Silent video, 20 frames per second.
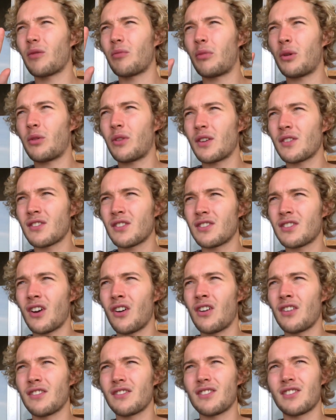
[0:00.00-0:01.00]
but there's a
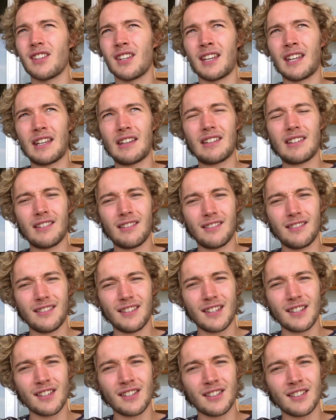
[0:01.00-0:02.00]
dance in it.
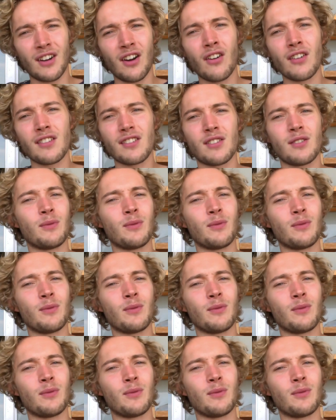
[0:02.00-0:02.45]
There's a dance